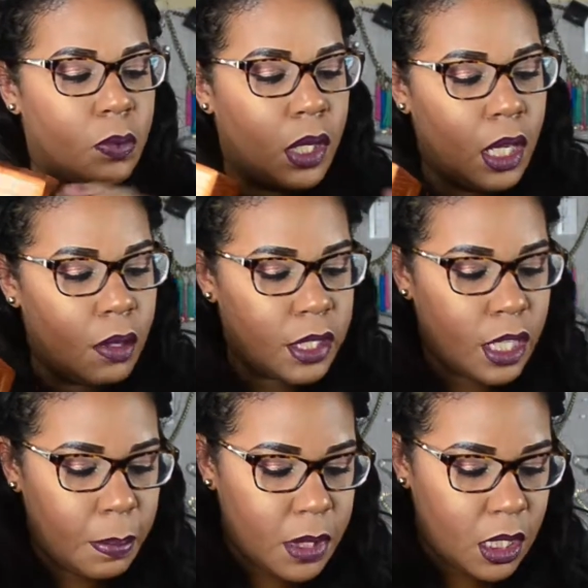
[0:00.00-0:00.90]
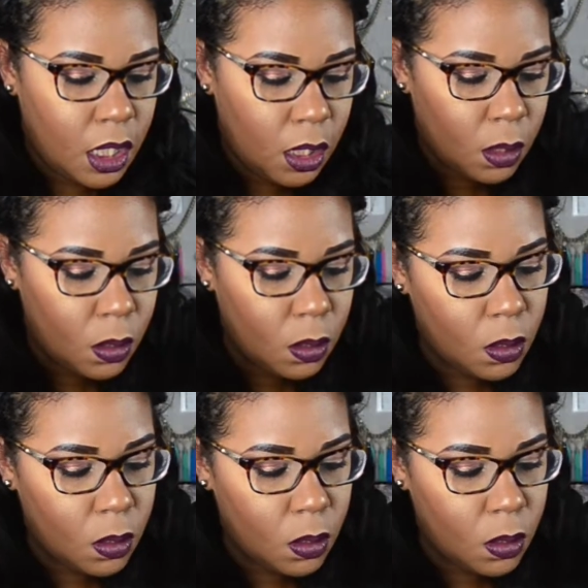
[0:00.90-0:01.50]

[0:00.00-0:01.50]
what else comes in here?